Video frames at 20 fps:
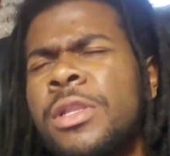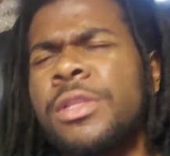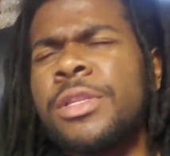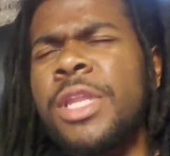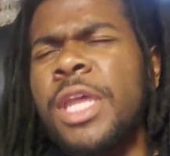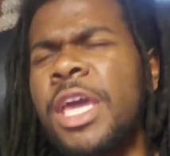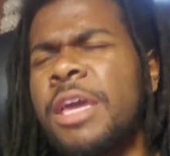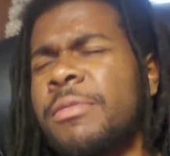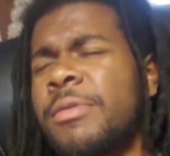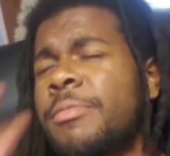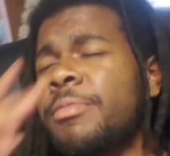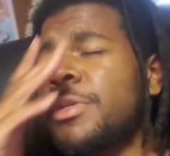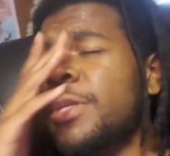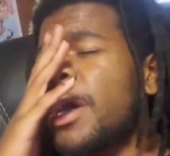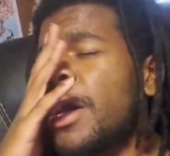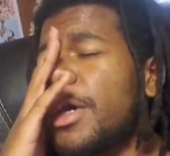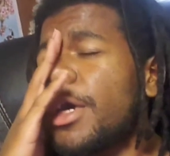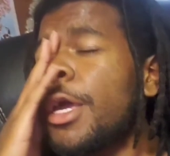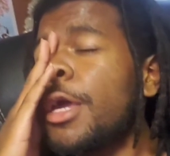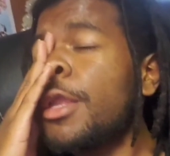damn, I'm
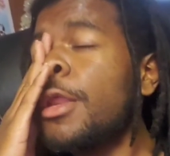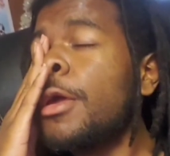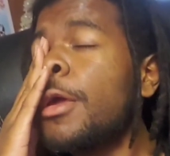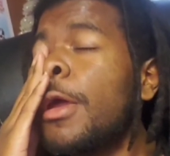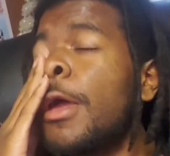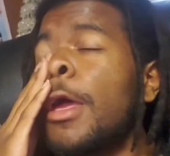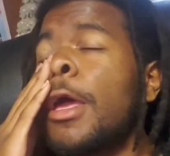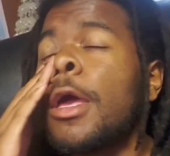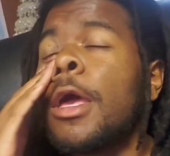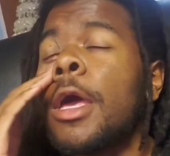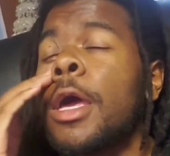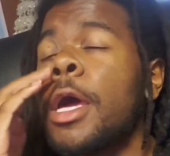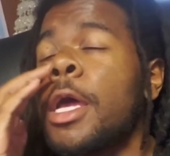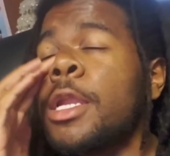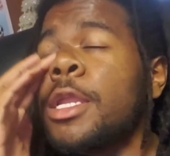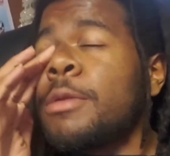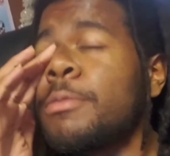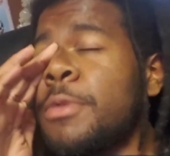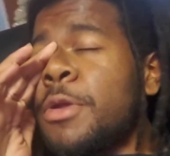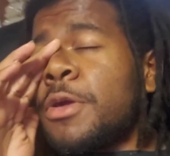tired. I
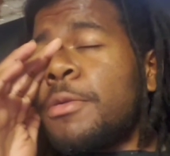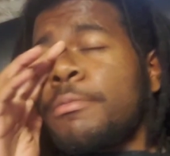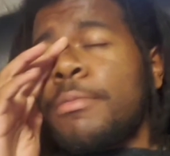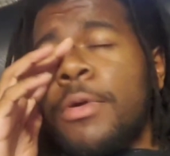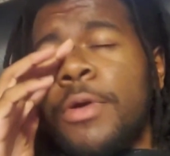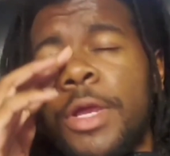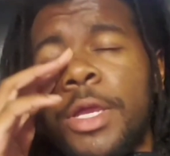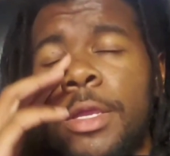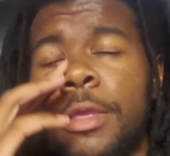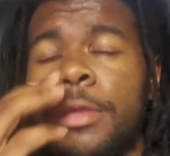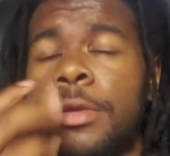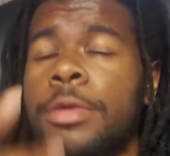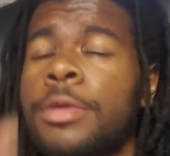need me a break.